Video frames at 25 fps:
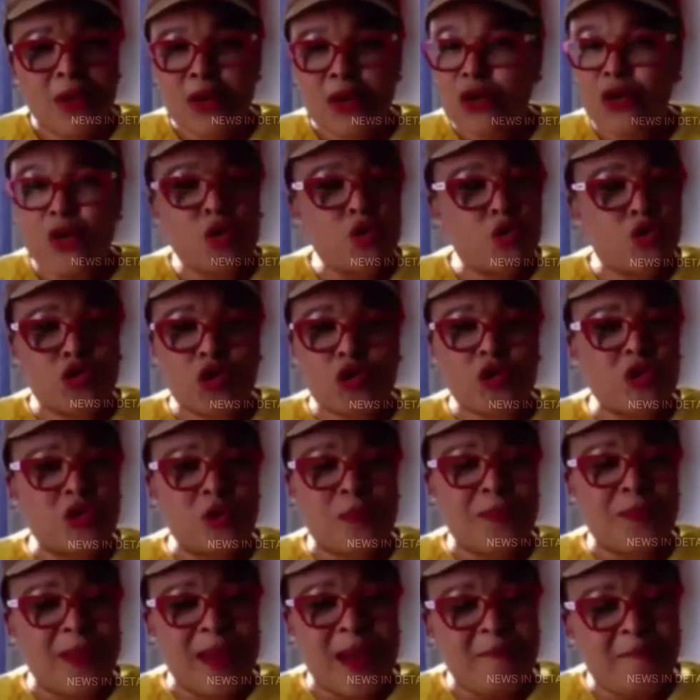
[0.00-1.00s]
not just
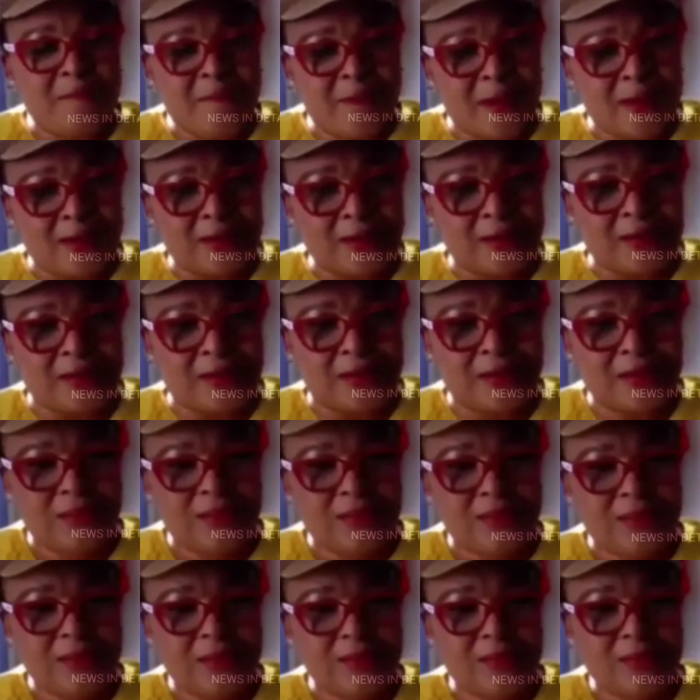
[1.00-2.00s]
the Biafrans.
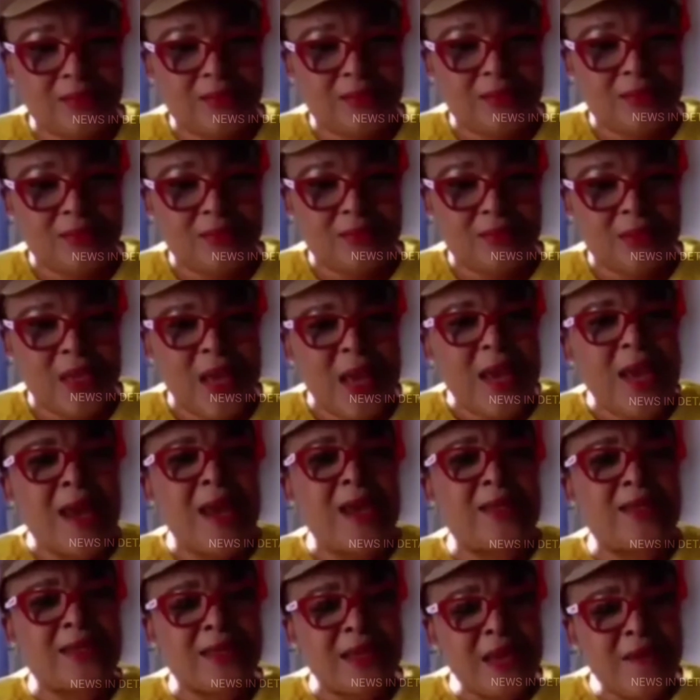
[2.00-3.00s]

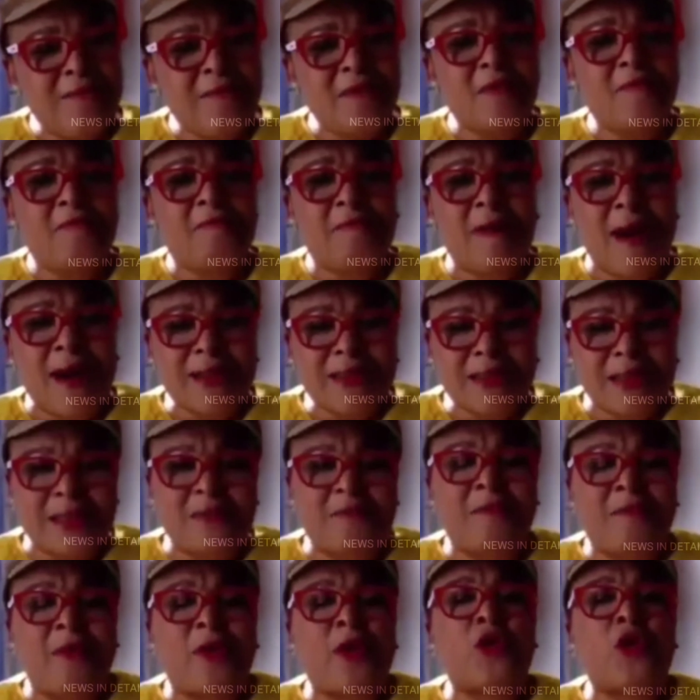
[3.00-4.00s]
He's even
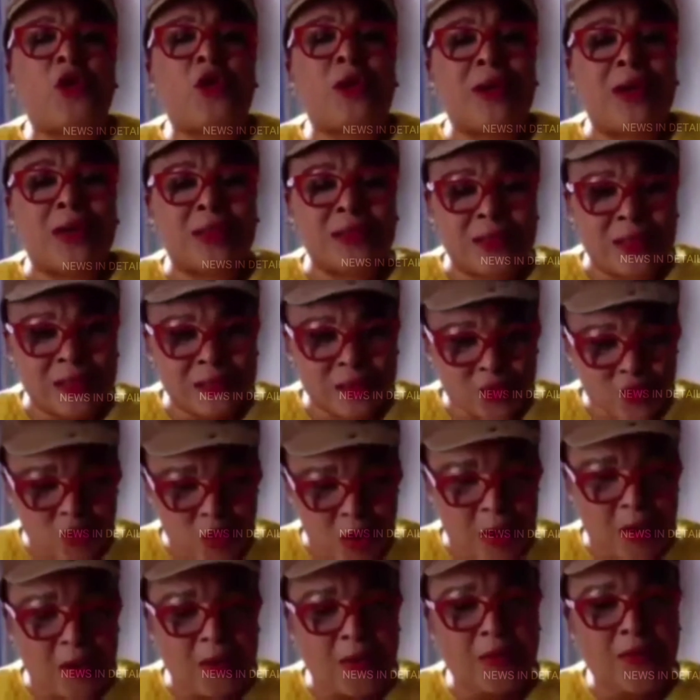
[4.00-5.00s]
fighting for the Northerners as
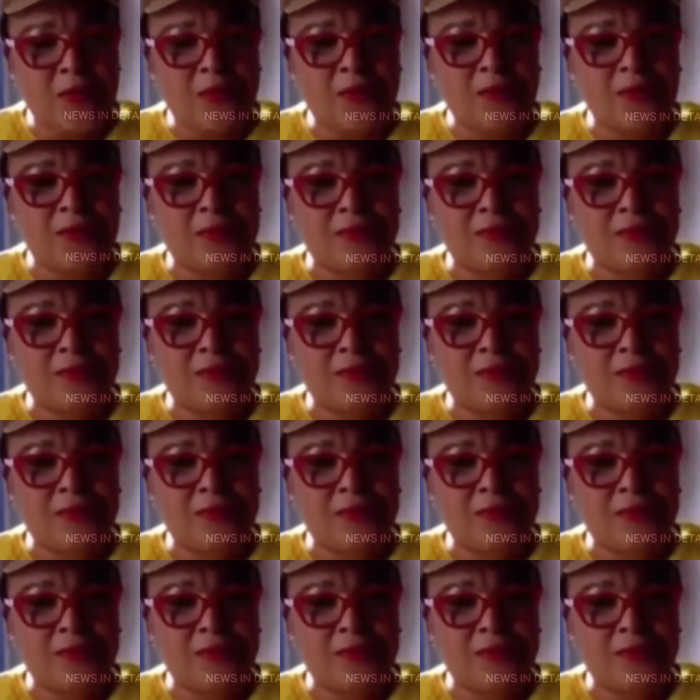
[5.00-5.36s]
well.